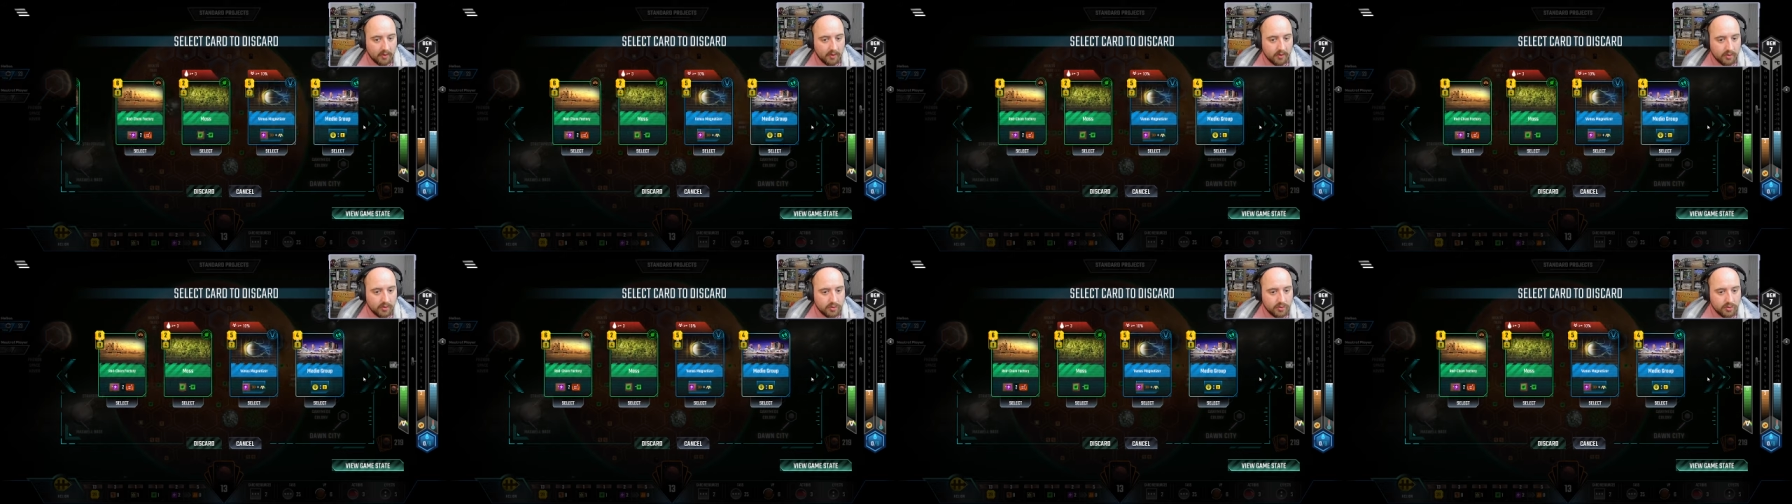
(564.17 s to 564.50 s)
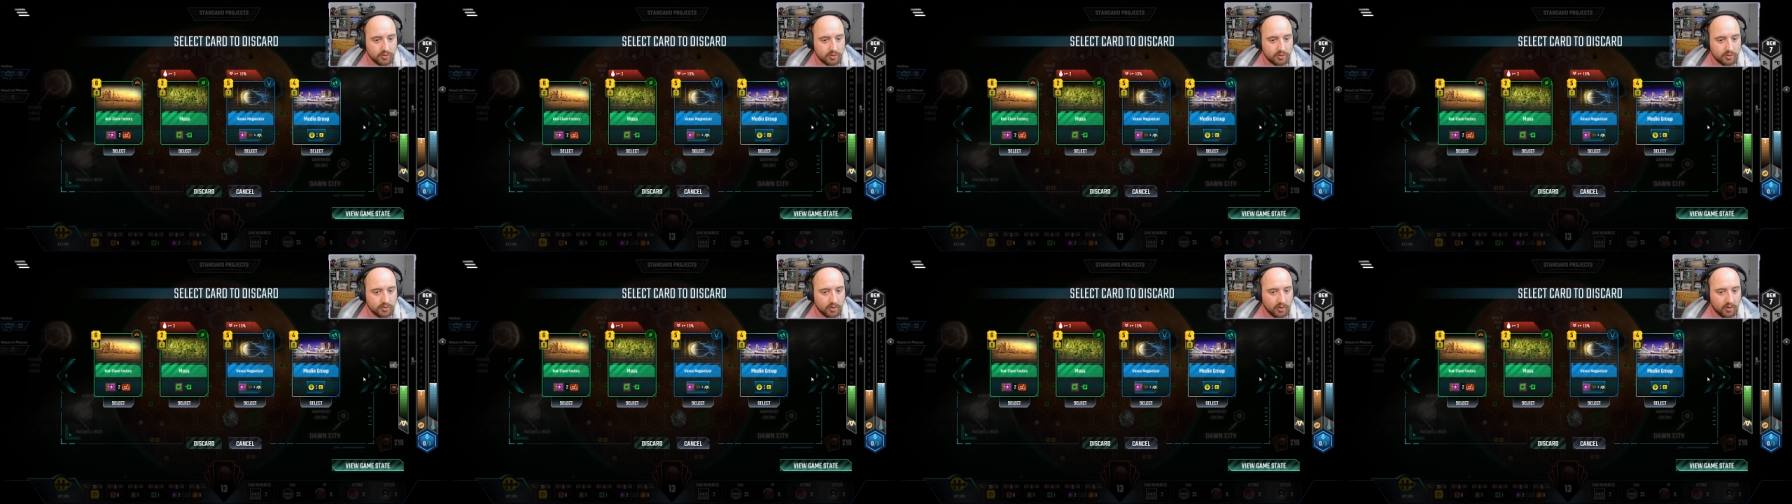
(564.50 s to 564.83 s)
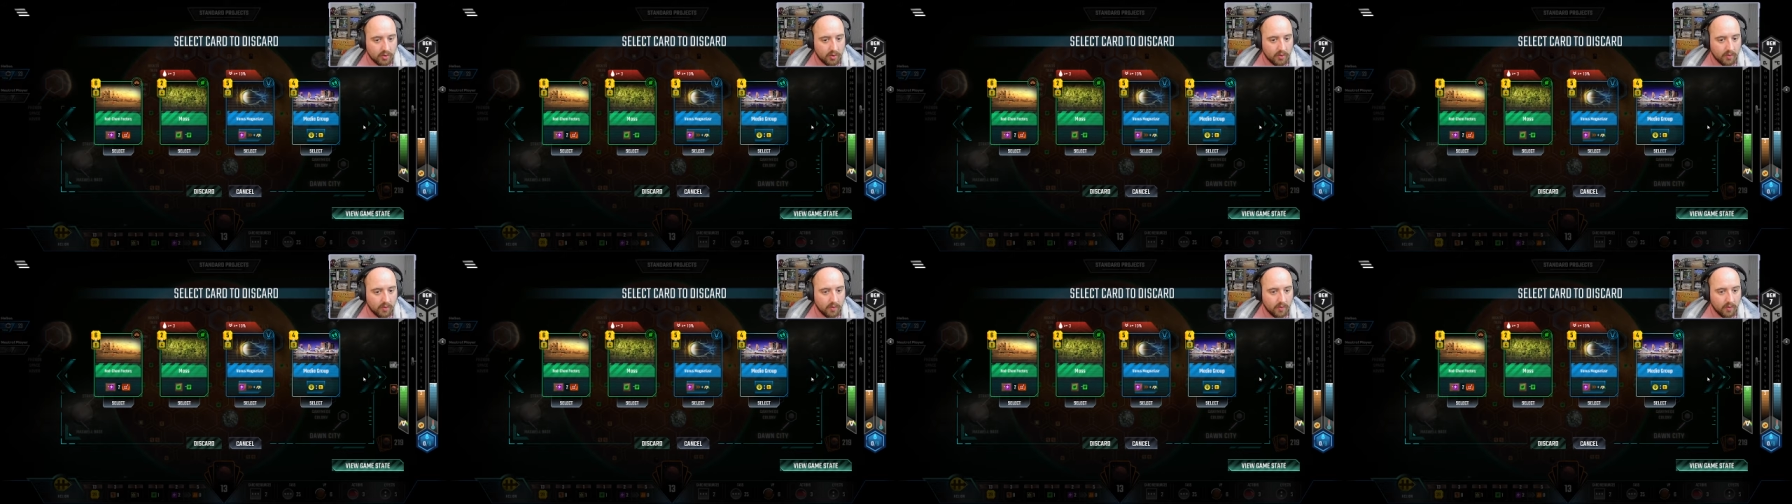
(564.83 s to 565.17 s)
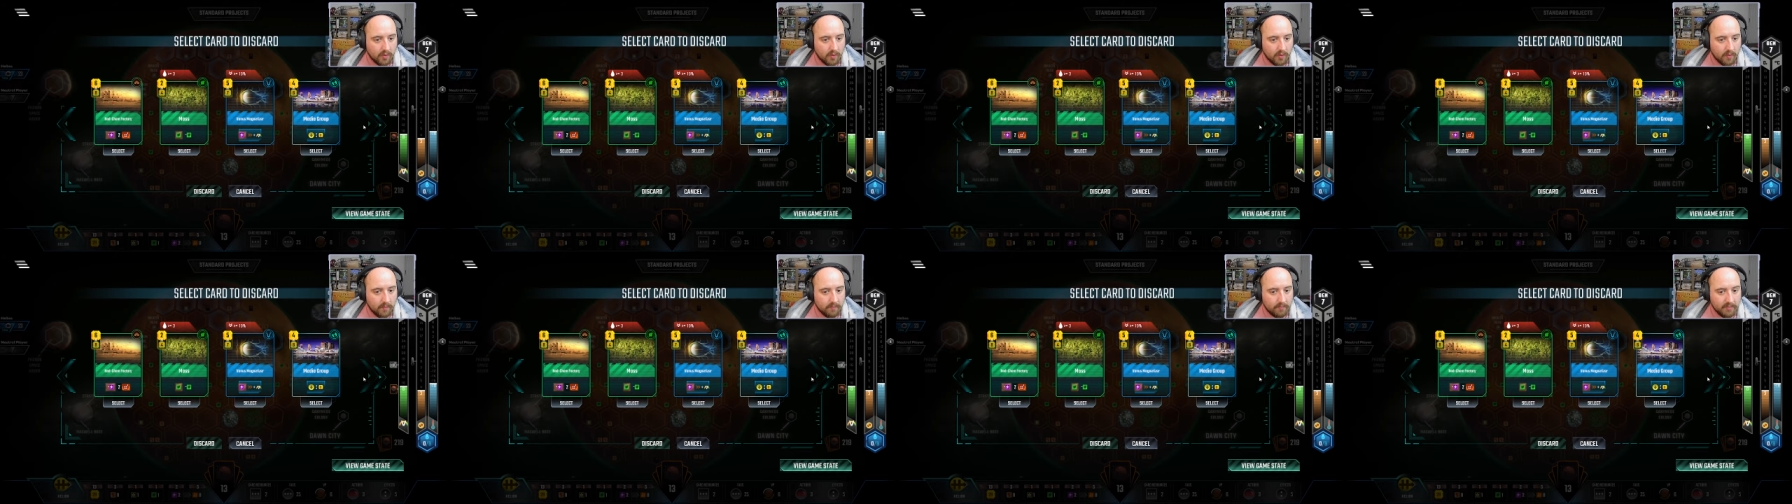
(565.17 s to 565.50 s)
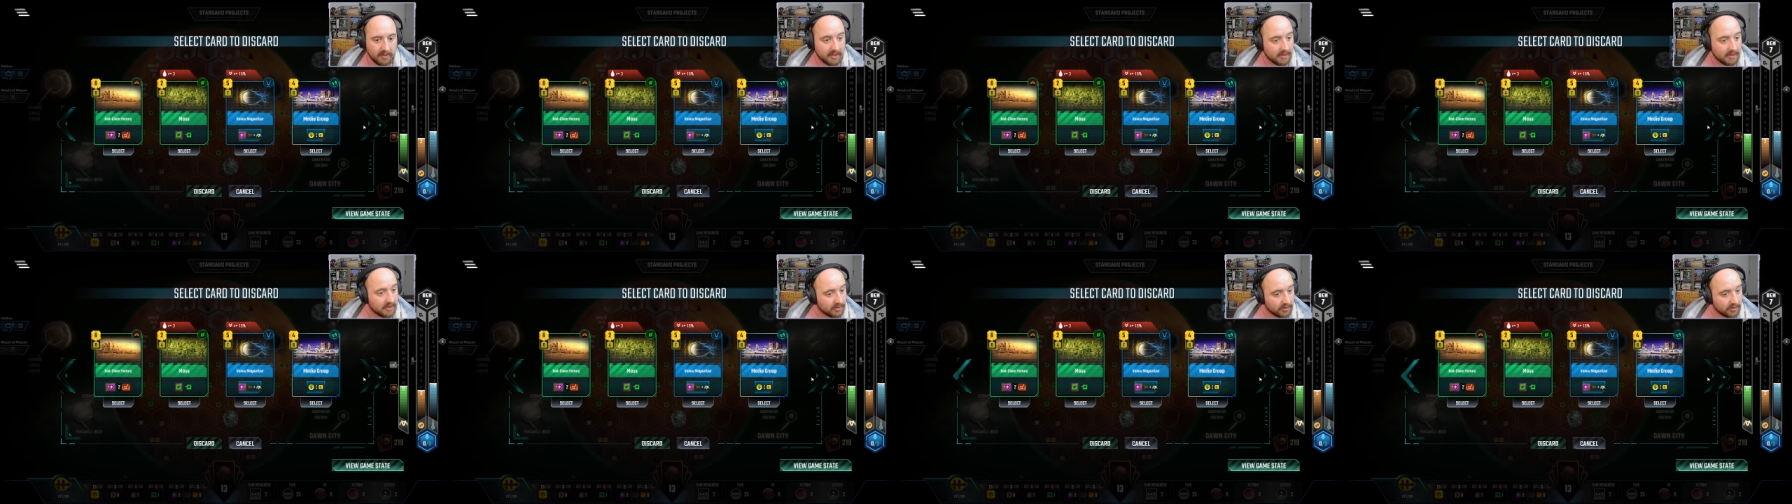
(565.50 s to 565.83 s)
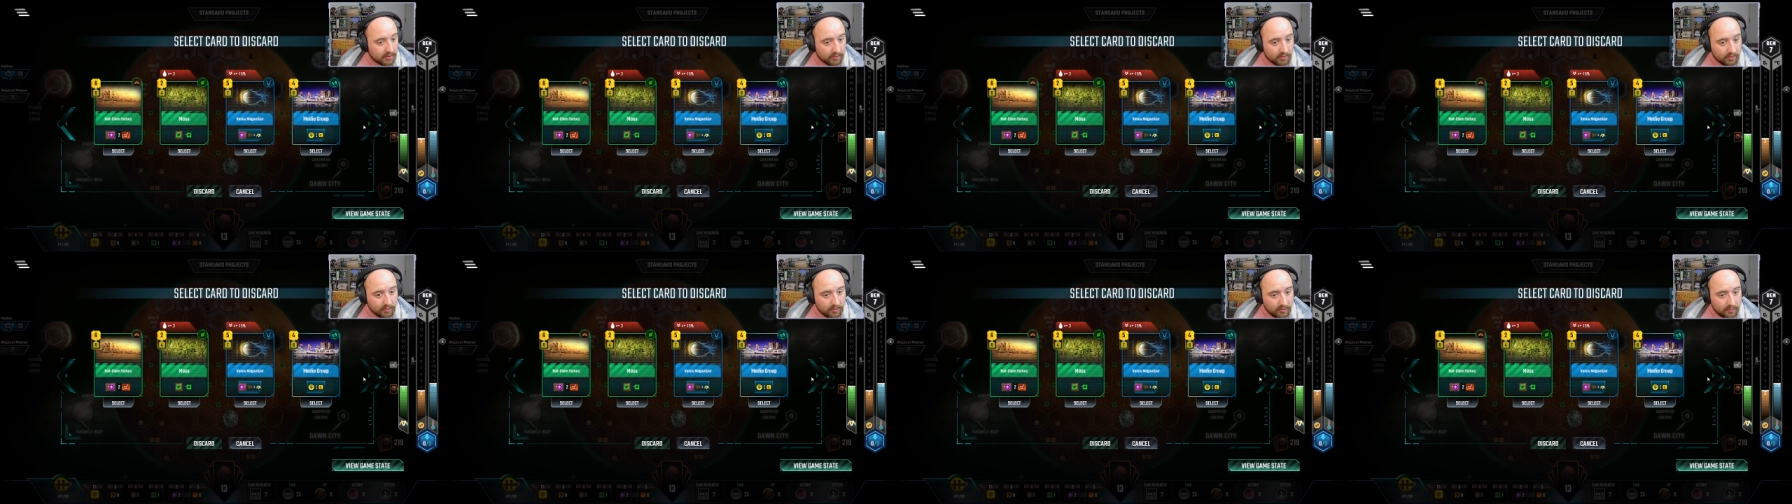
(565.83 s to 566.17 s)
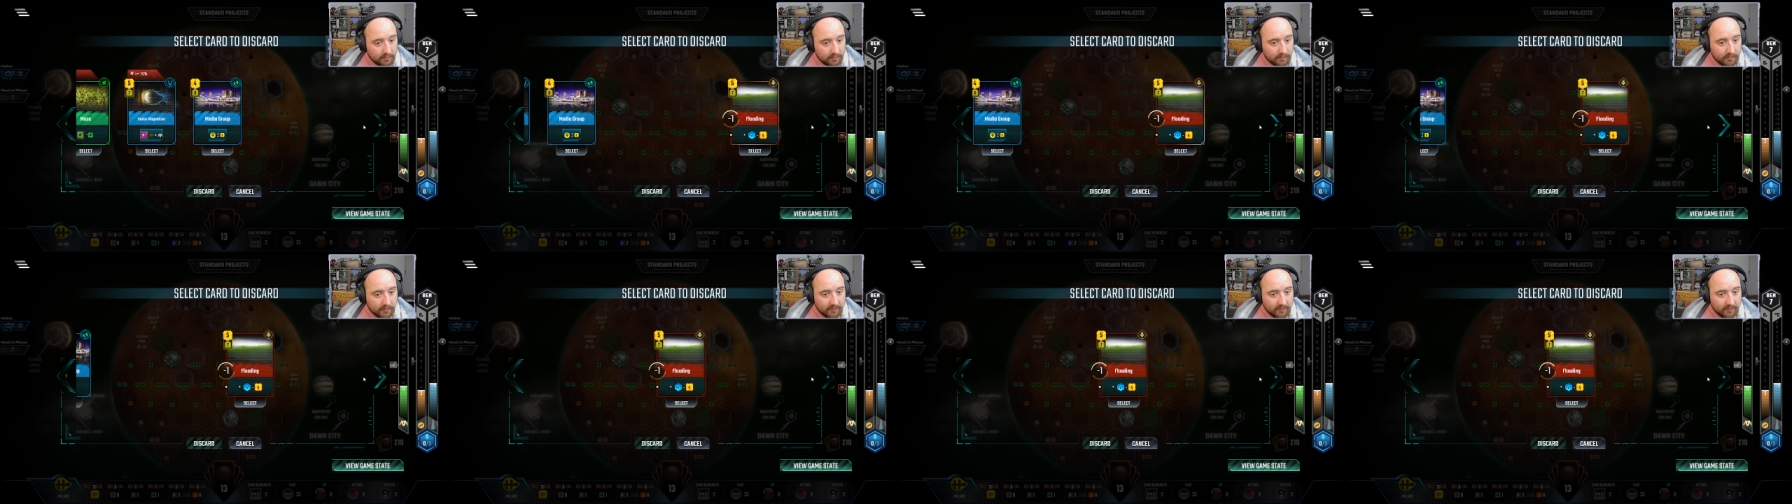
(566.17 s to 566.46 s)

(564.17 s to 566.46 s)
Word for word: So, Media Group,